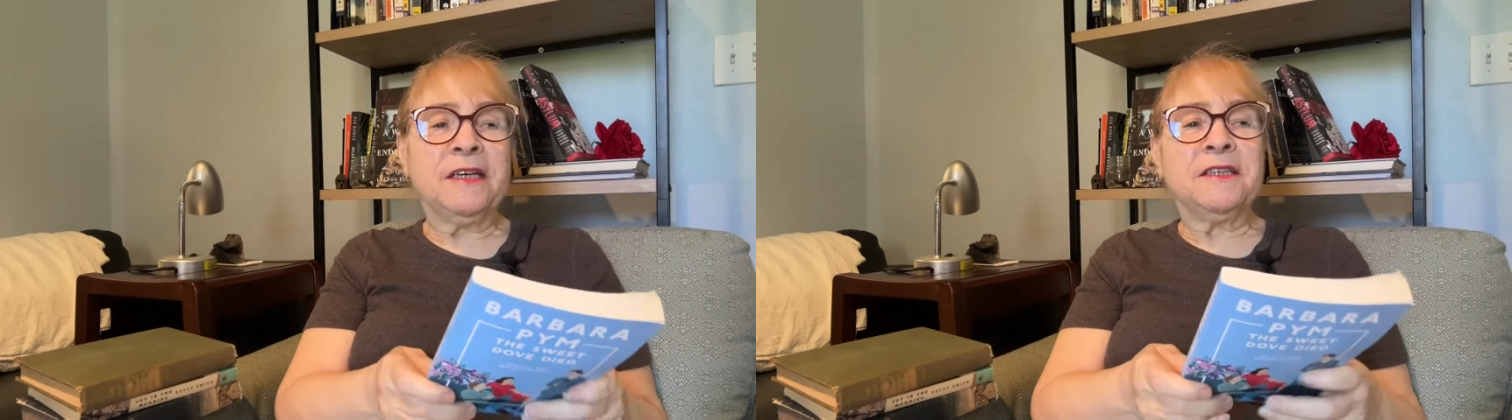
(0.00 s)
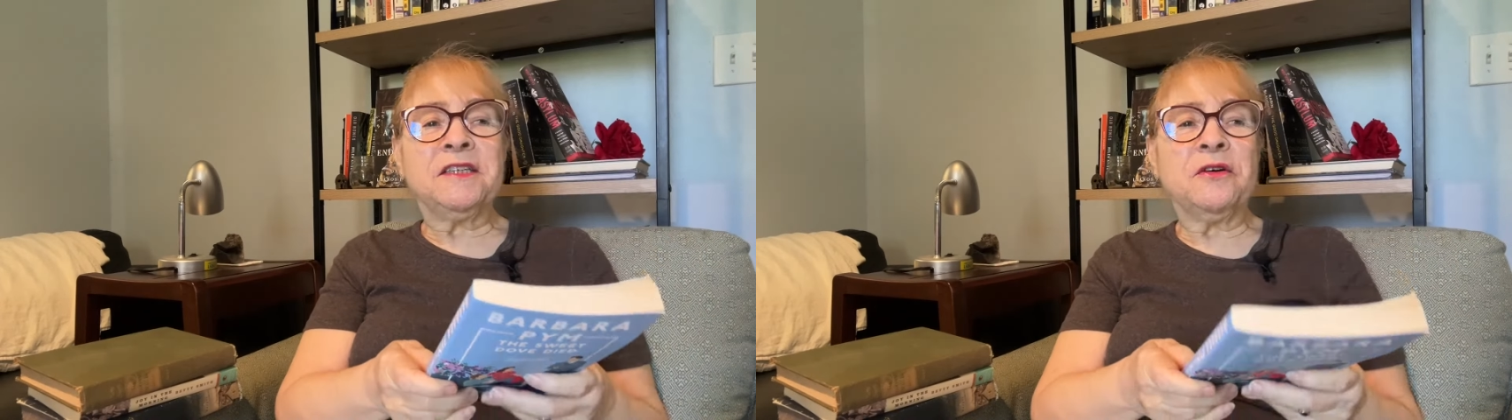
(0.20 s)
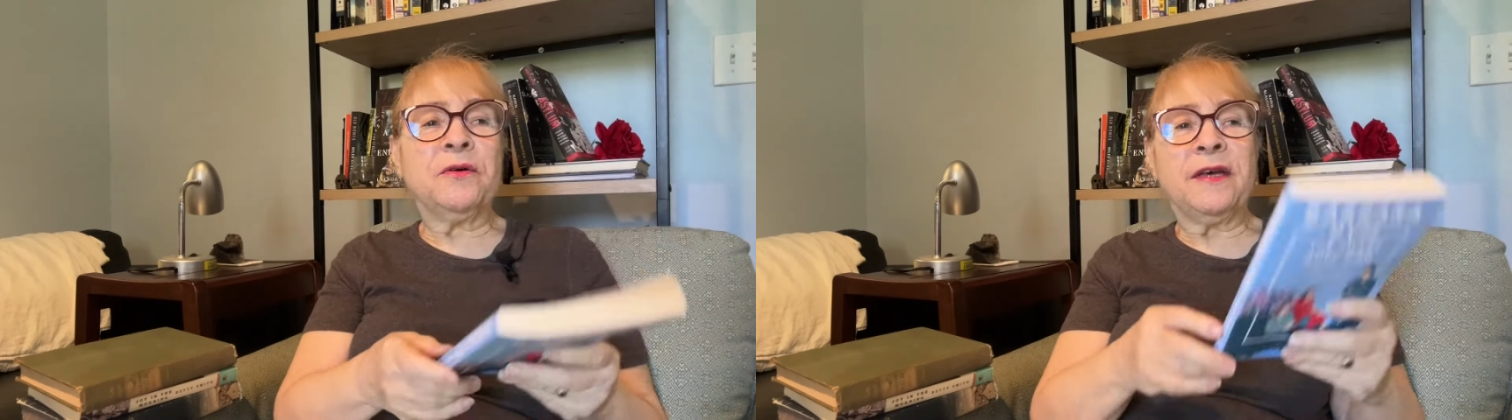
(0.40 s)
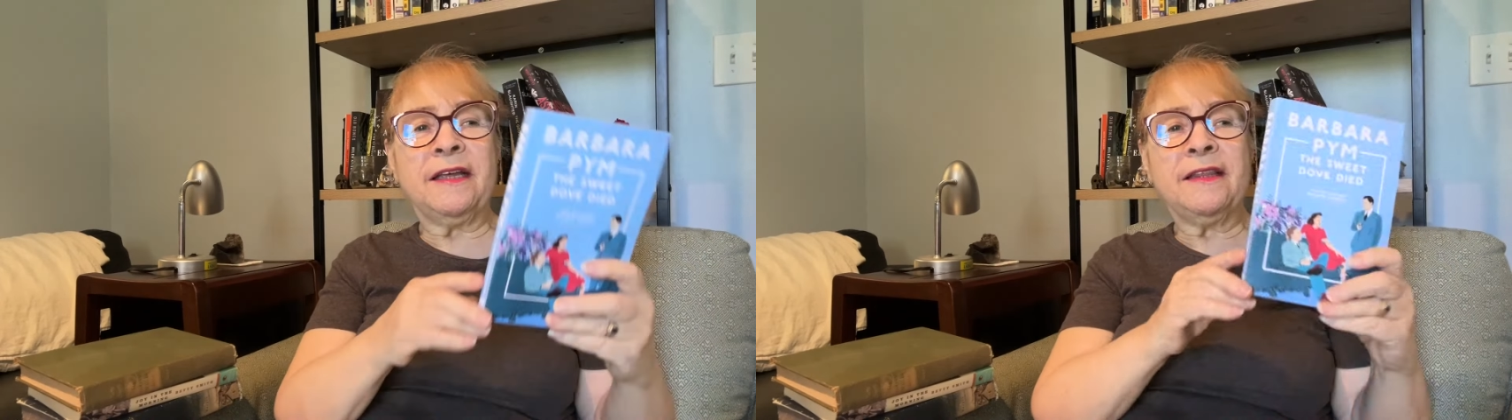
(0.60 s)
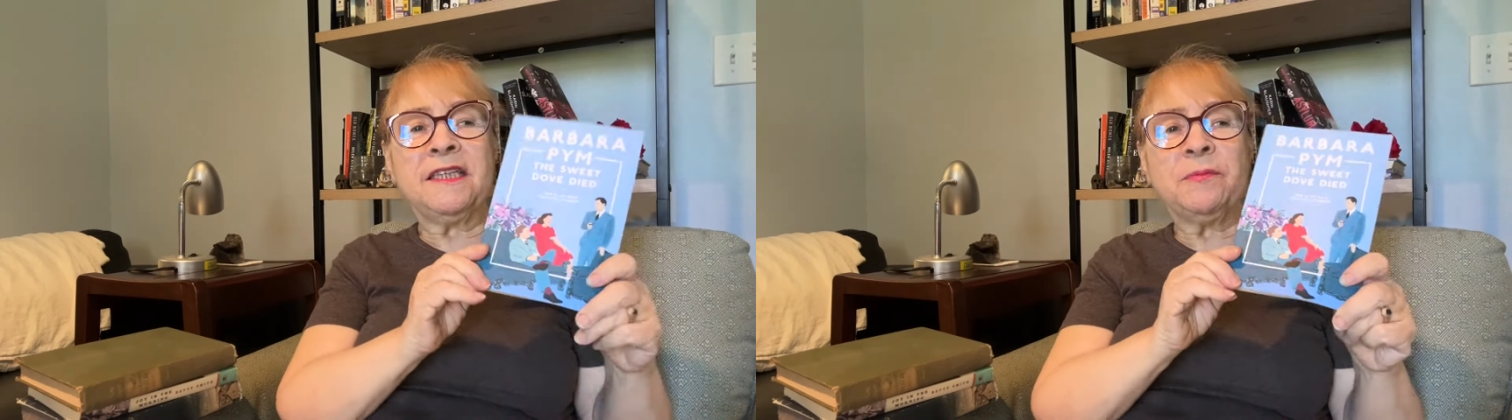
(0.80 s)
So
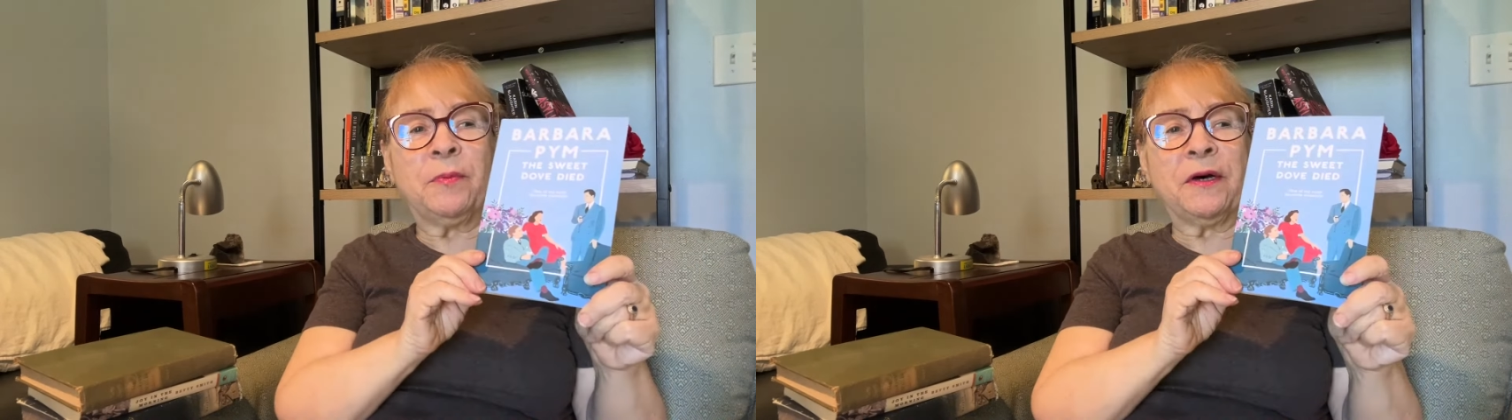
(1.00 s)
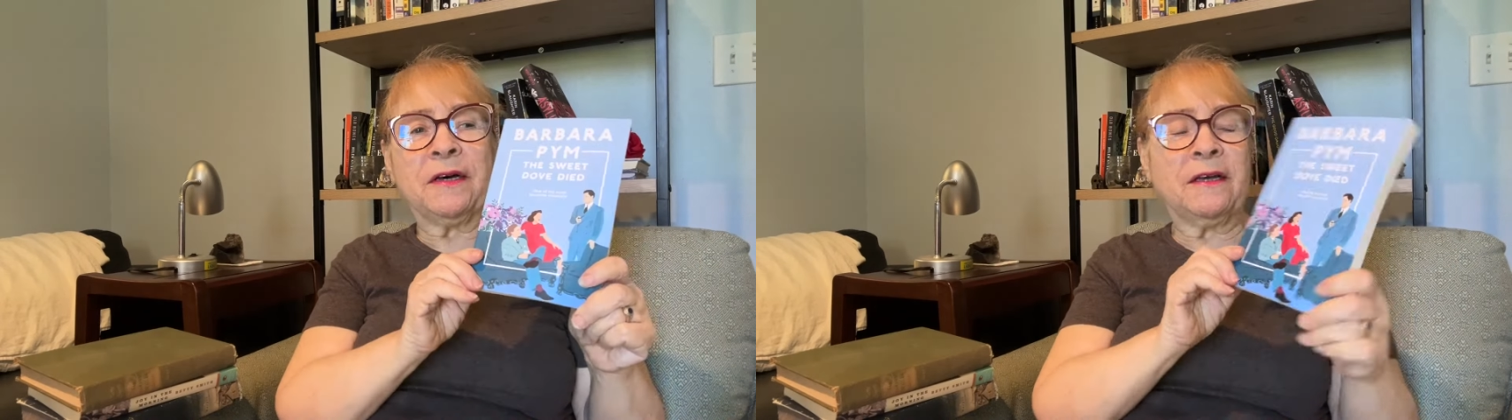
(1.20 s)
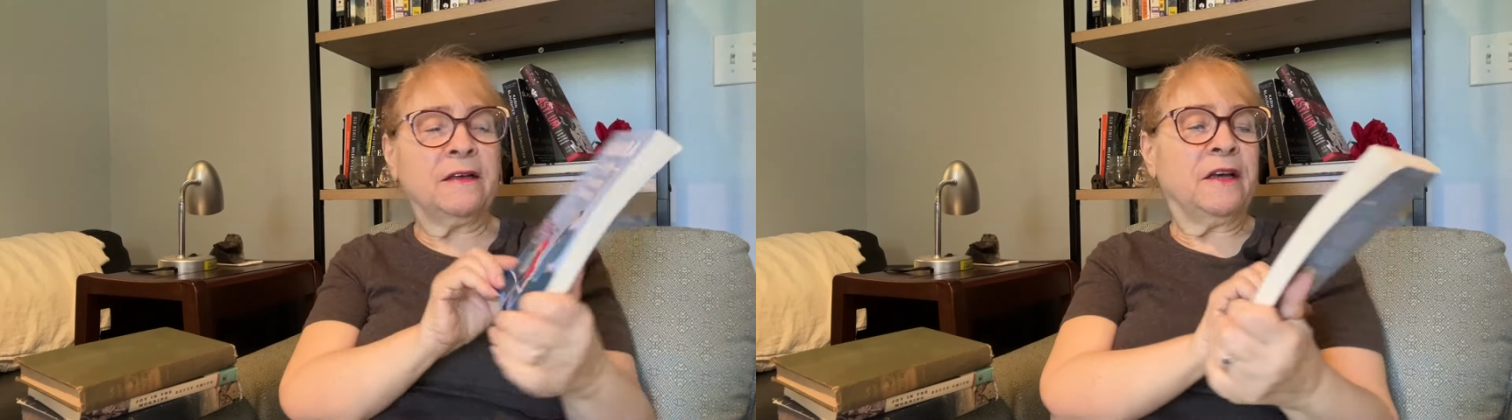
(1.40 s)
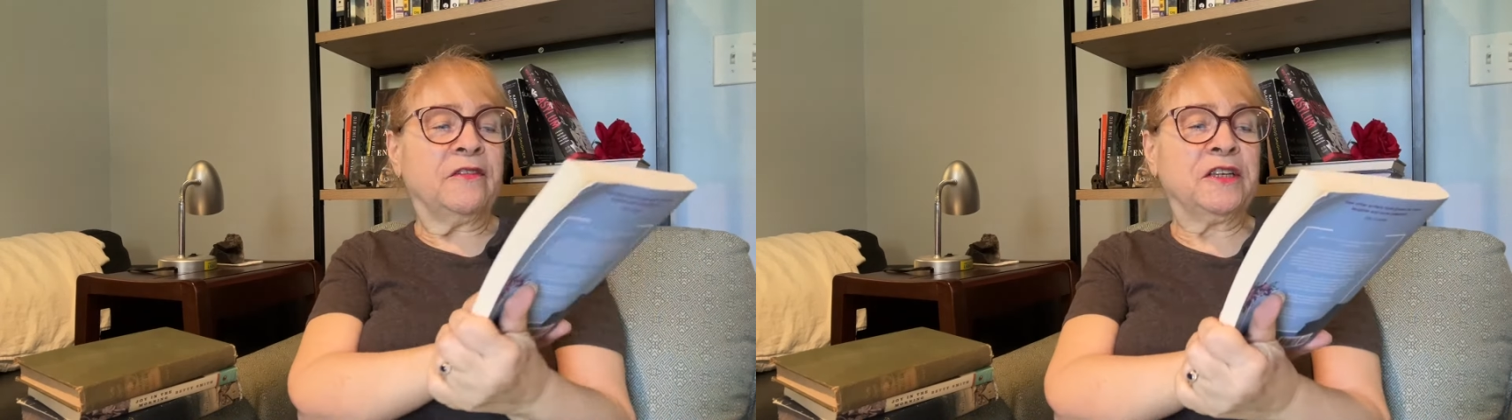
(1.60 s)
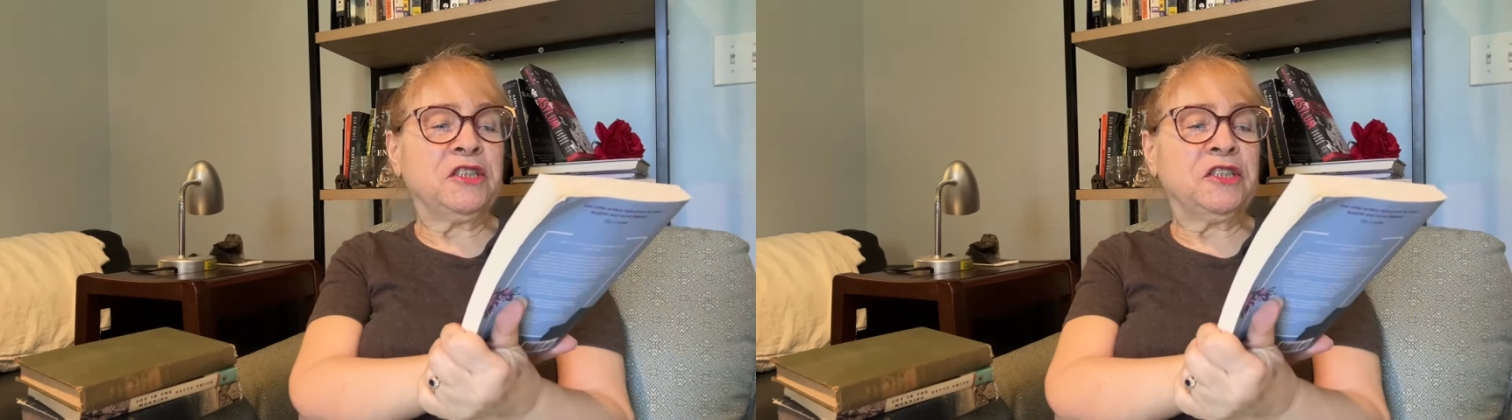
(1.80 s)
in this book, The